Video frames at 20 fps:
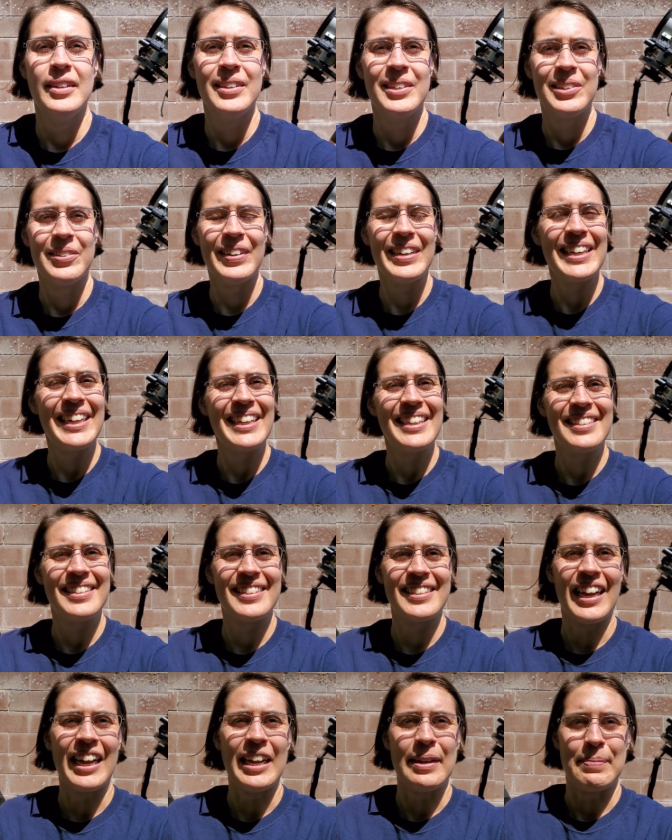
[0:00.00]
Greetings,
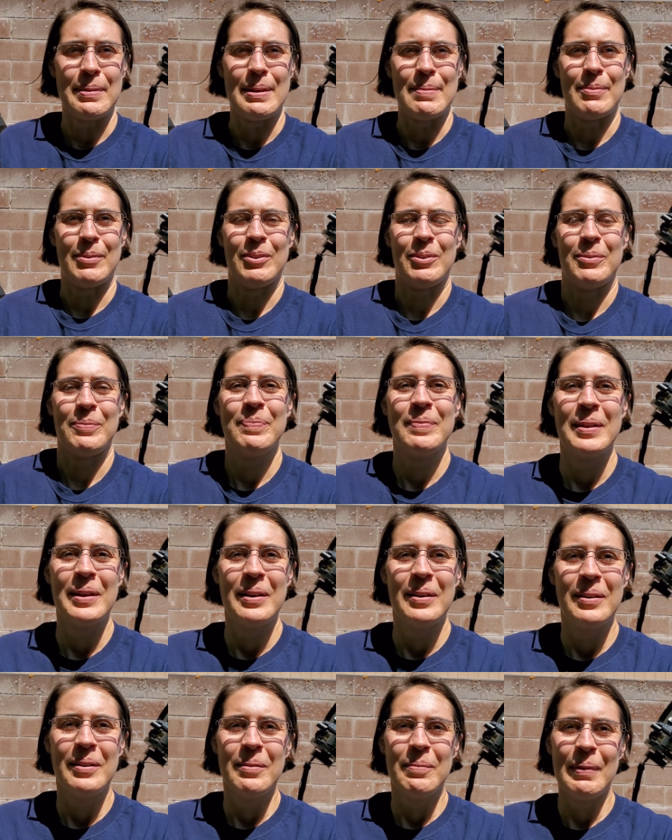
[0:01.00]
Sky people.
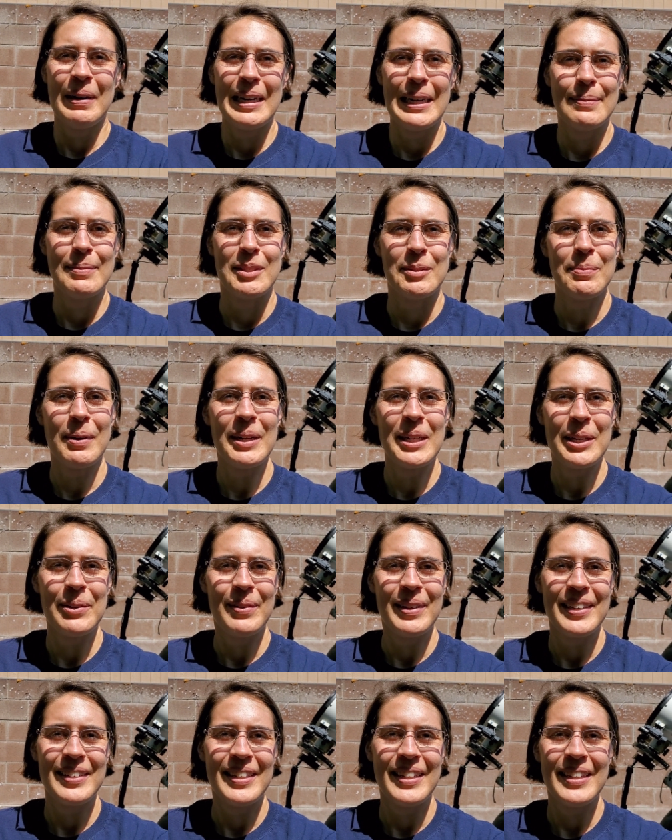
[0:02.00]
My name is Molly
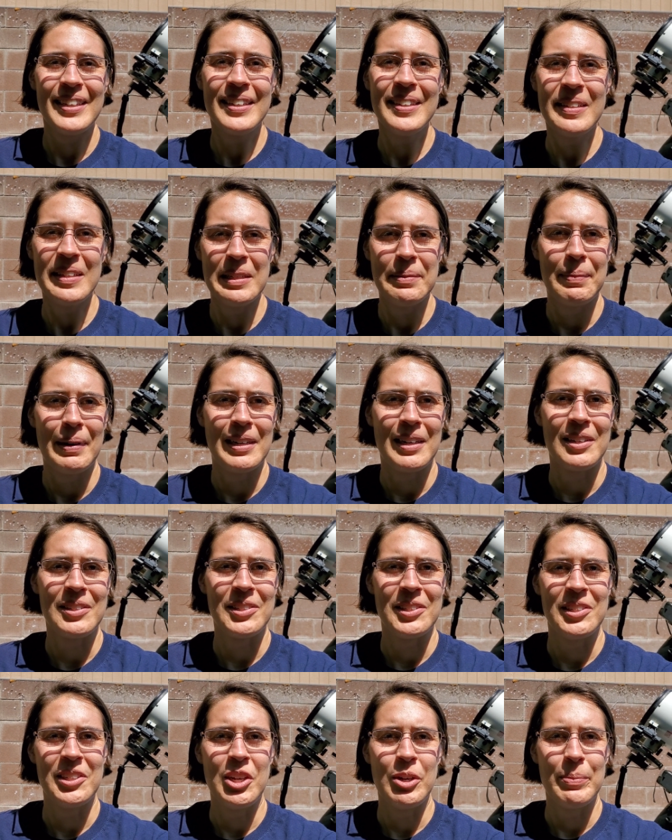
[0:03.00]
Wakeling. You might
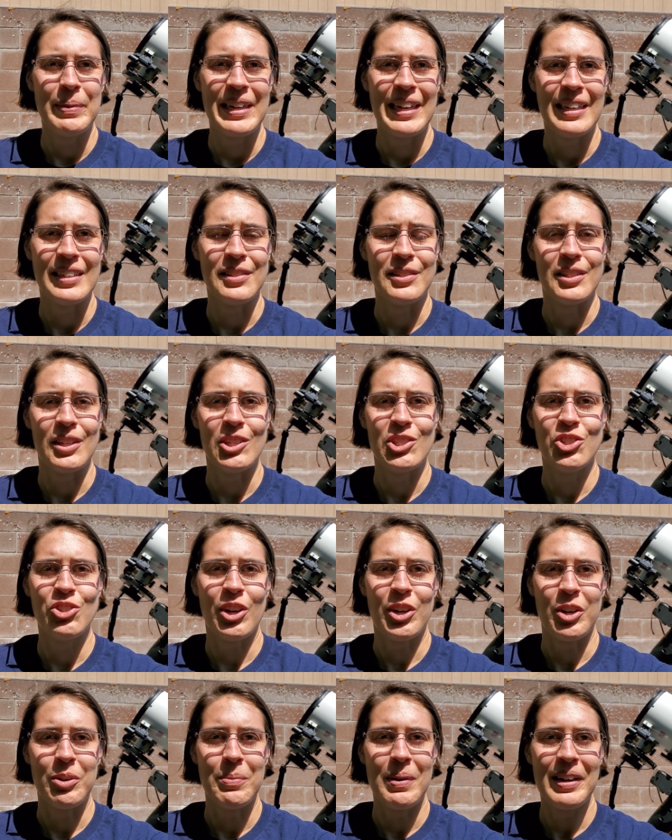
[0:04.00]
also know me as
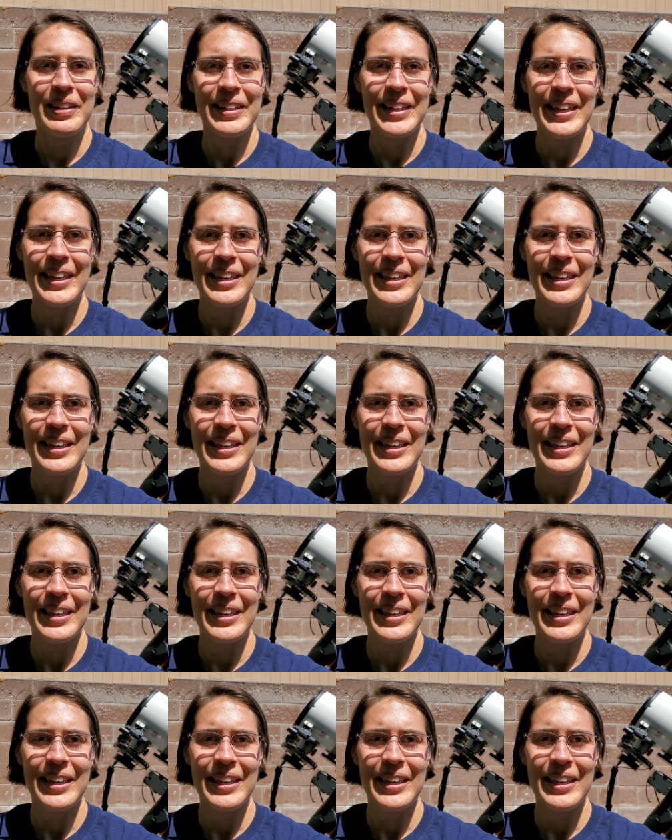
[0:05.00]
Astronomolly,